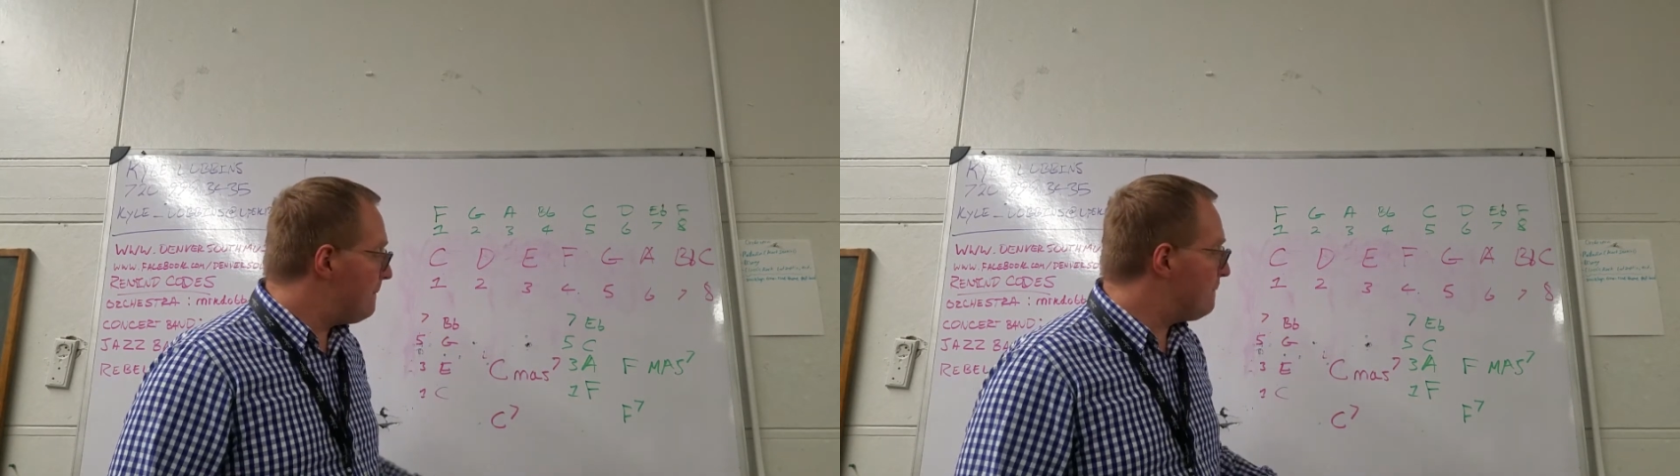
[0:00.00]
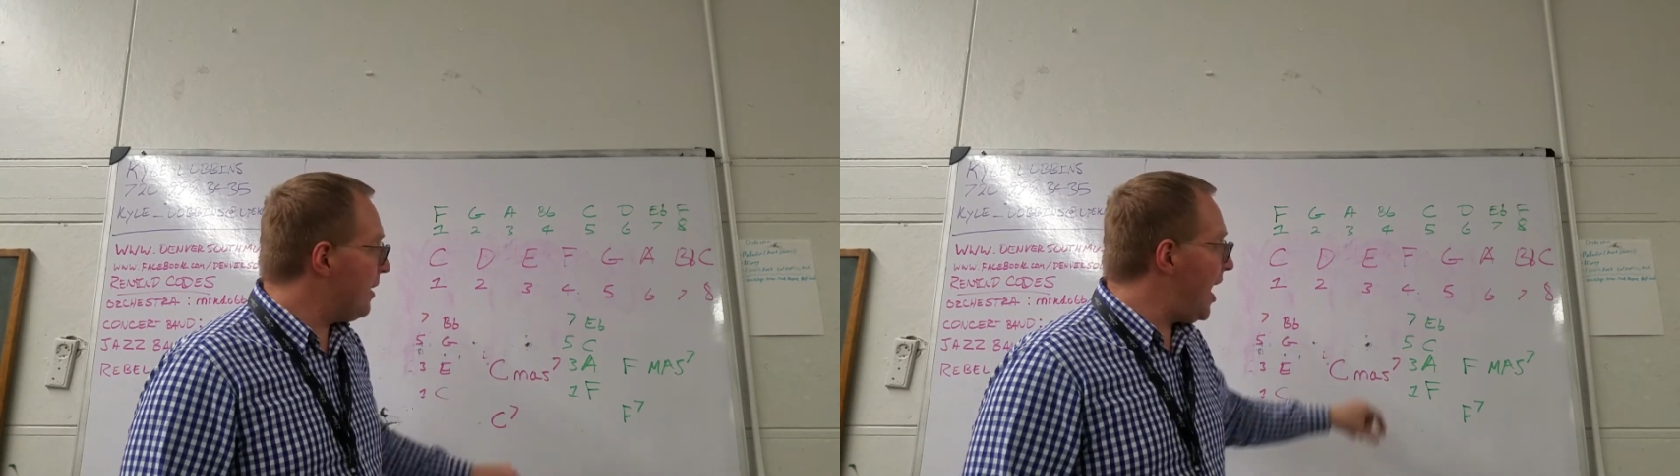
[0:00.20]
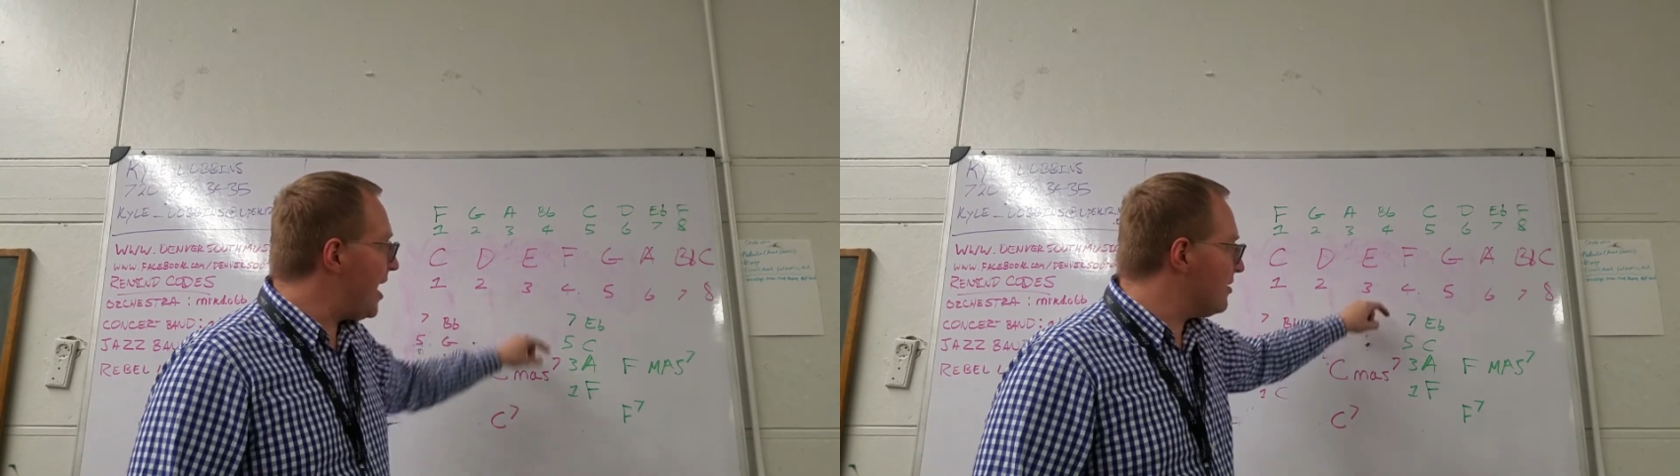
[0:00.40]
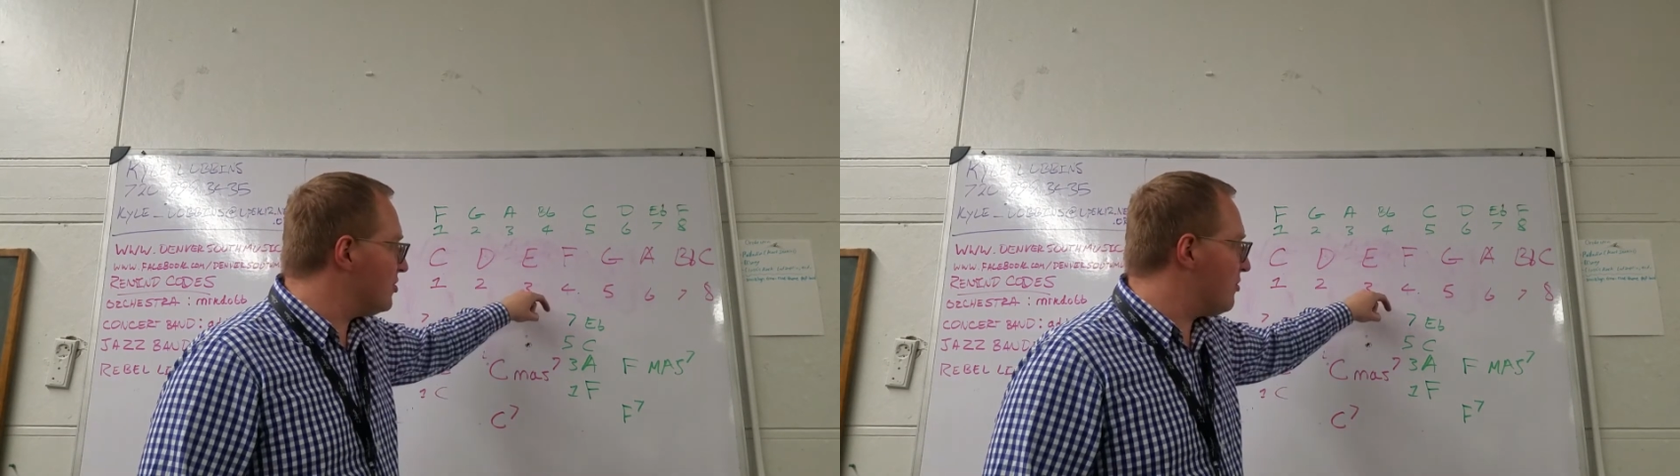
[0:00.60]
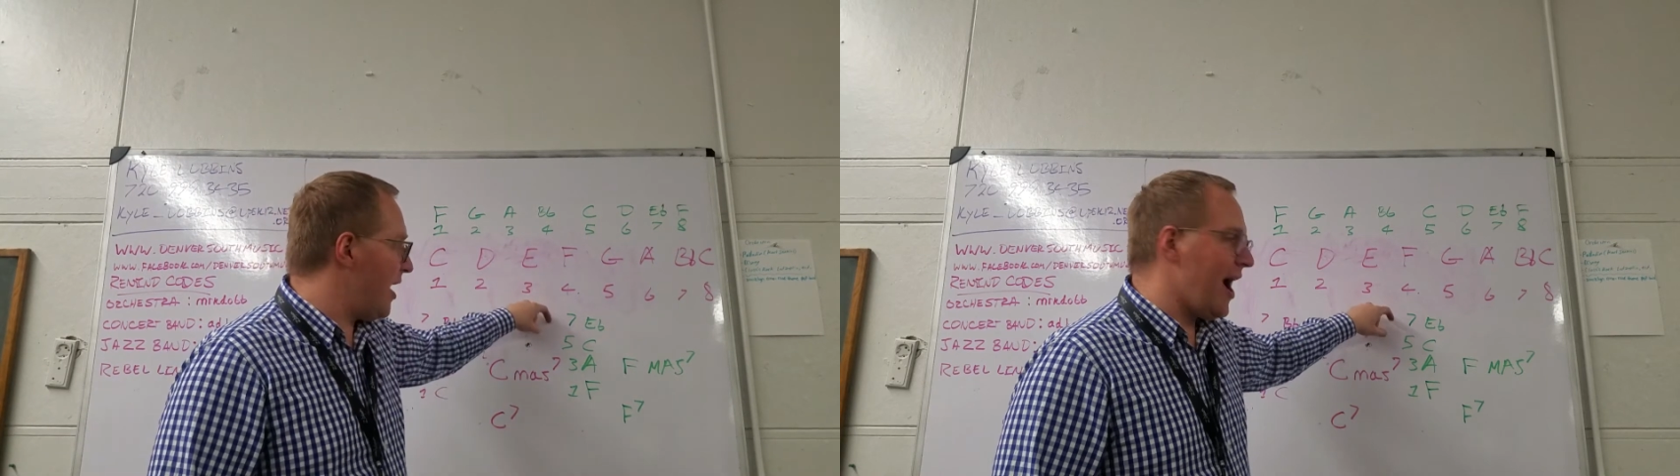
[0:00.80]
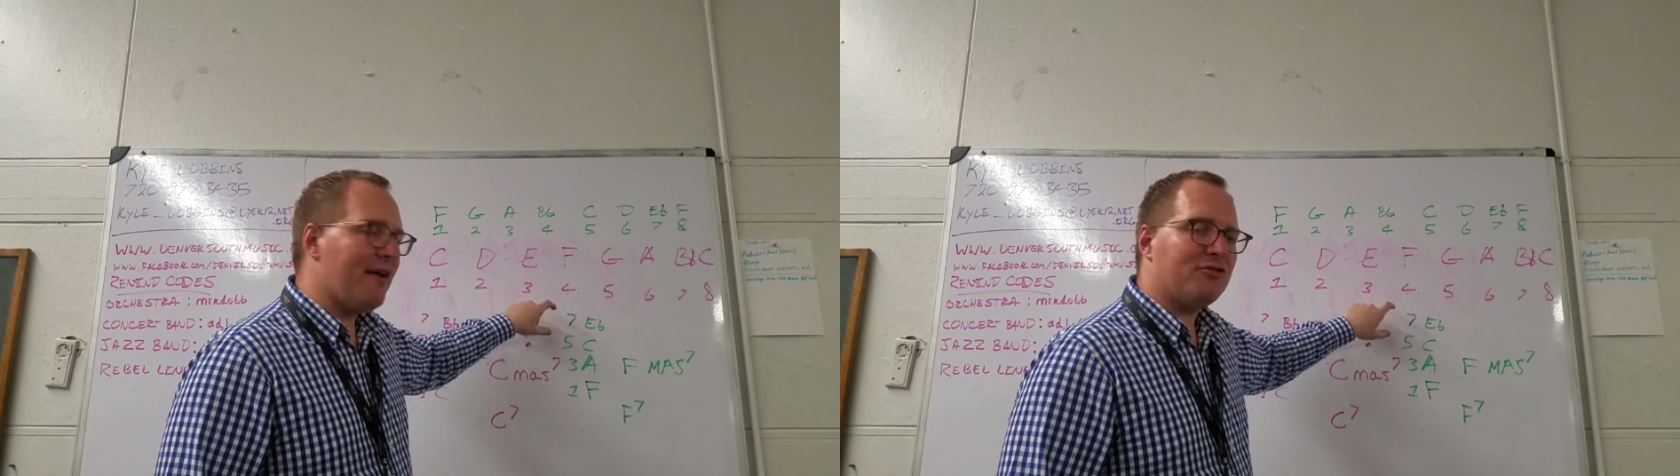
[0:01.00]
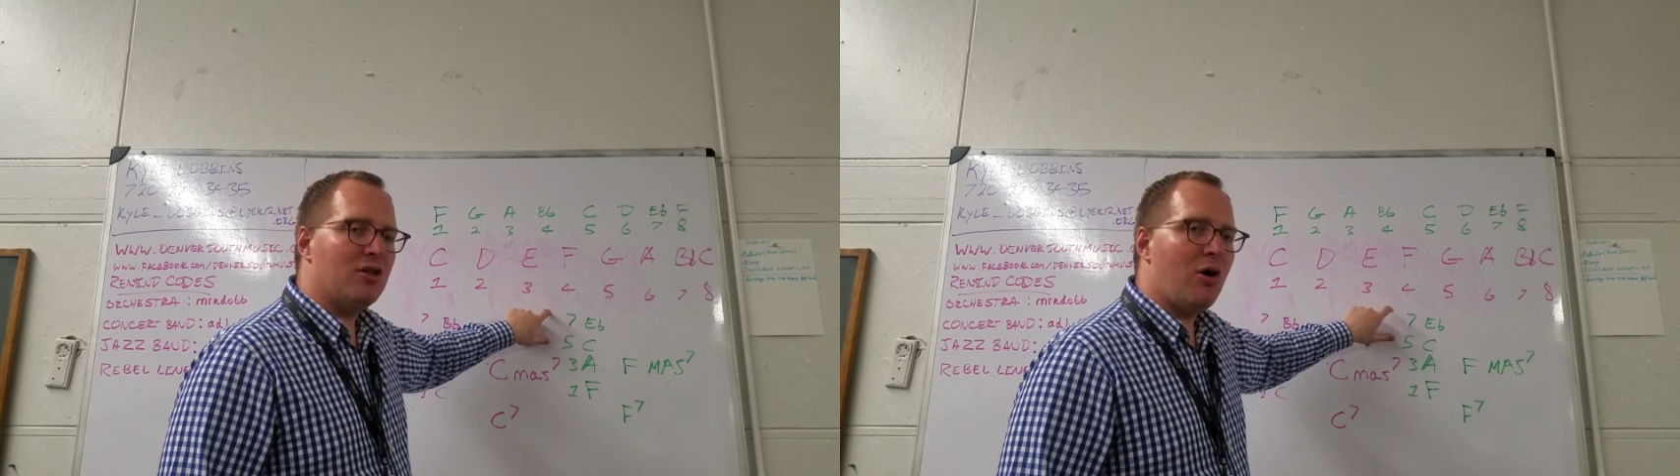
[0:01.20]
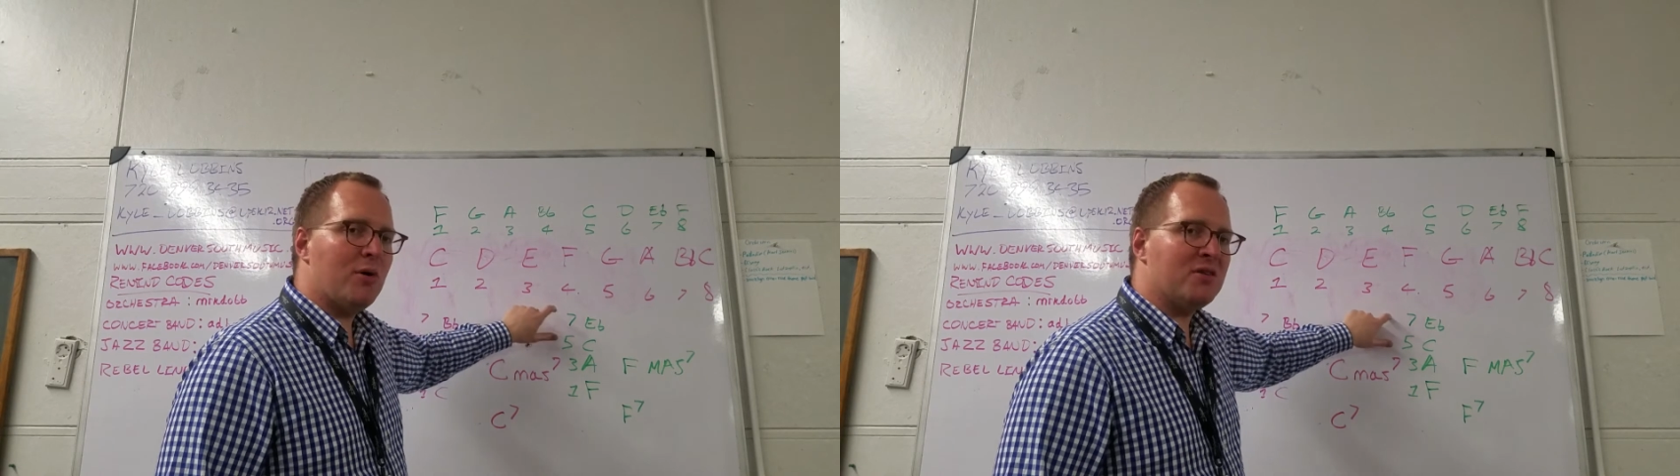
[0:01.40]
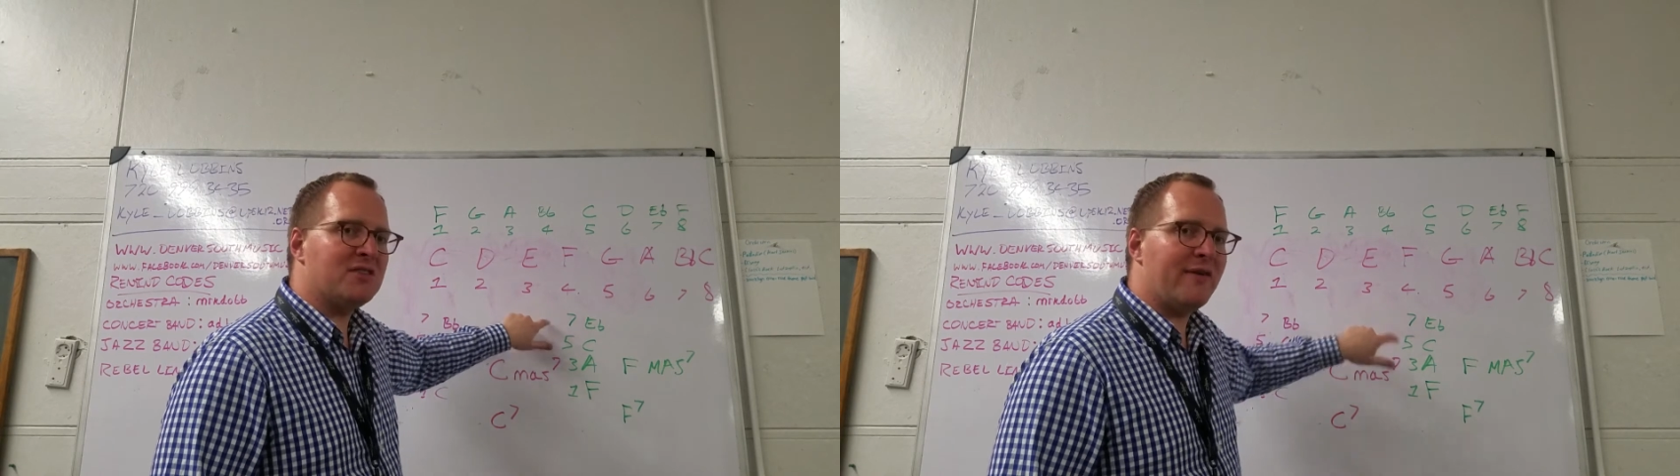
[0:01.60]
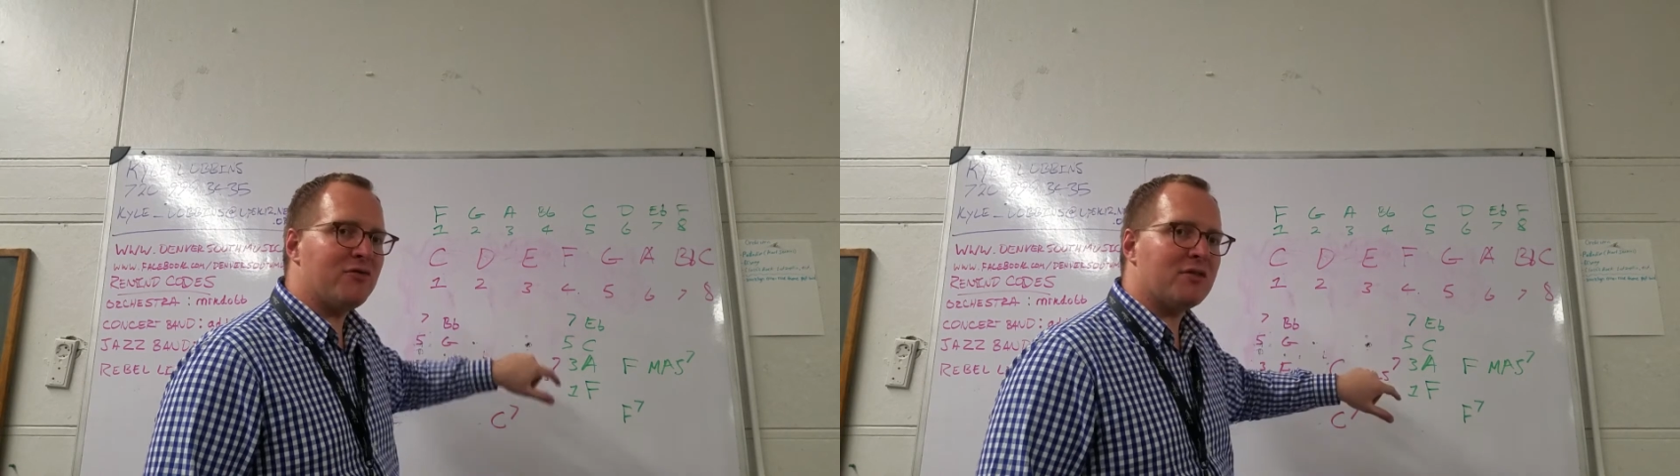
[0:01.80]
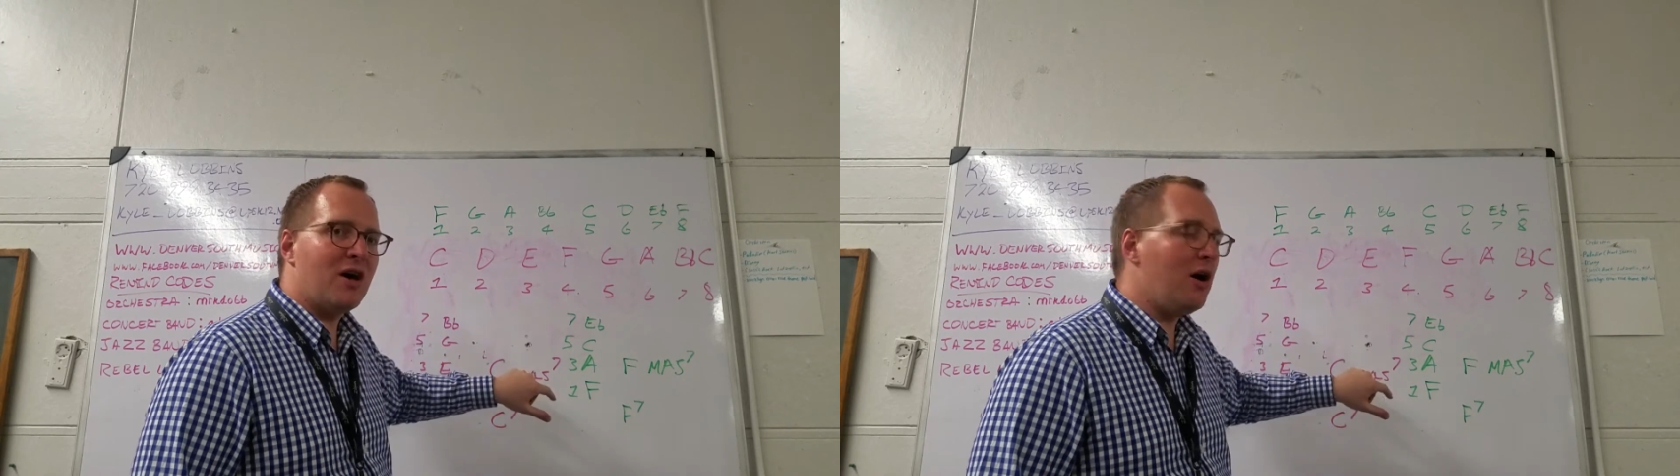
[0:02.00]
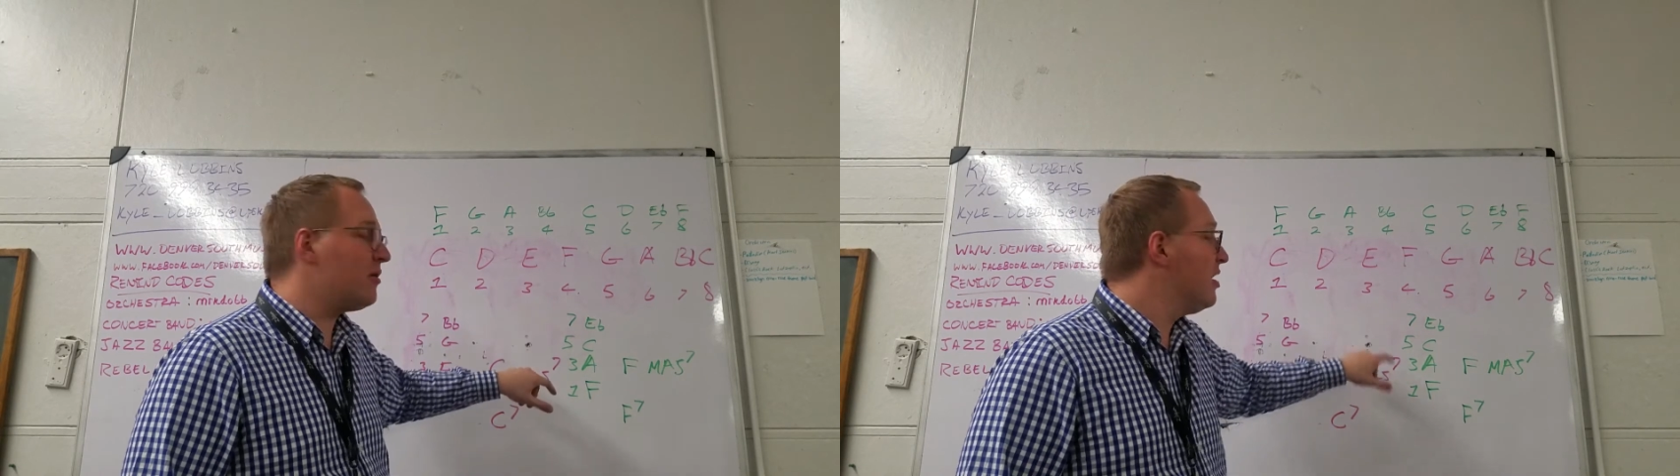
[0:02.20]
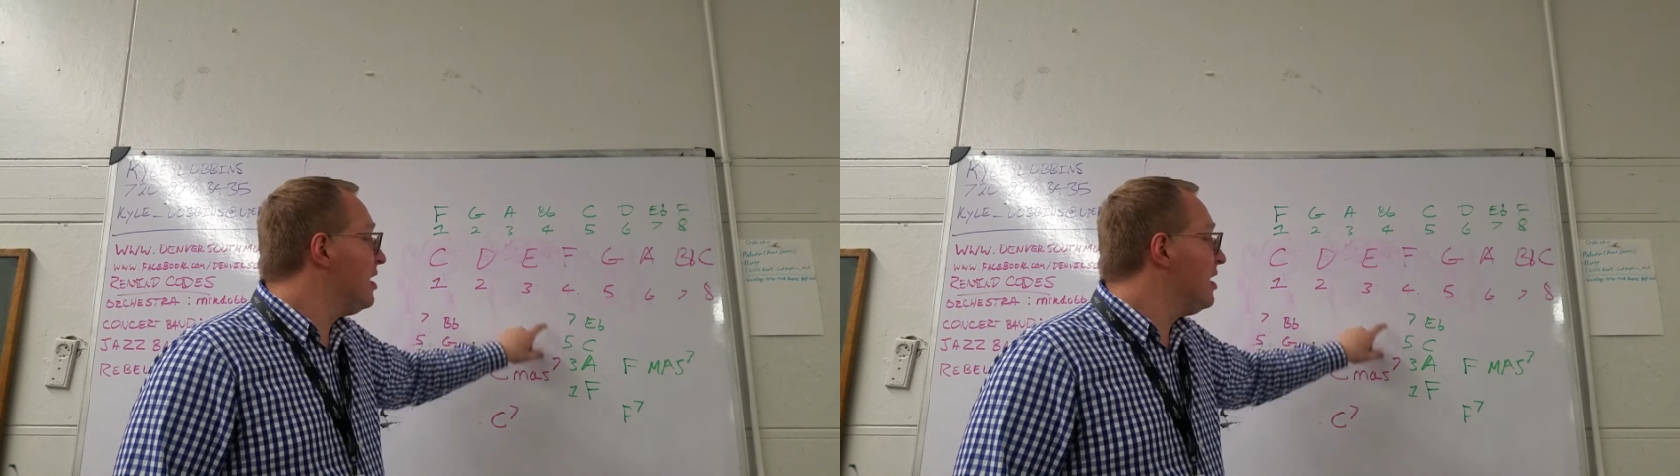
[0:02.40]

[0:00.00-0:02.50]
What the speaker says: but you have to lower the 7th note.